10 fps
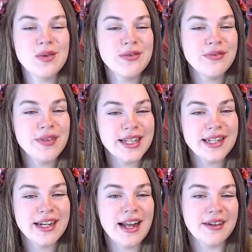We're feeling
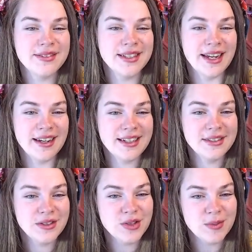it out today. I didn't
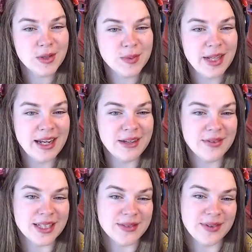do too much planning for
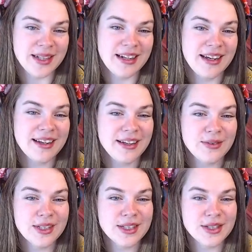this one. I kind of
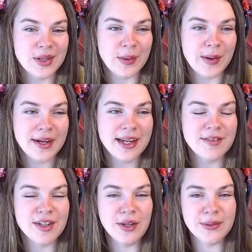wanted to show kind of
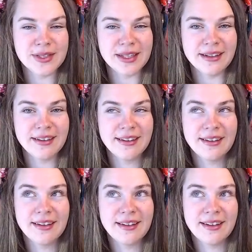a looser
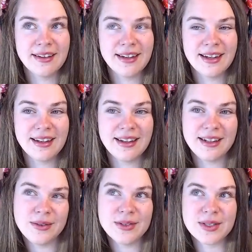
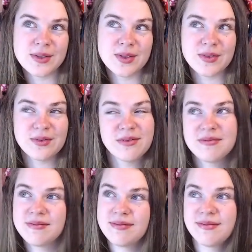sort of
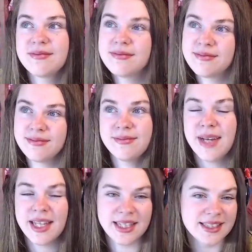
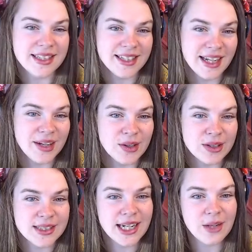method to
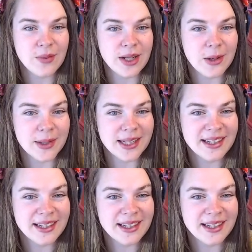getting where you're going.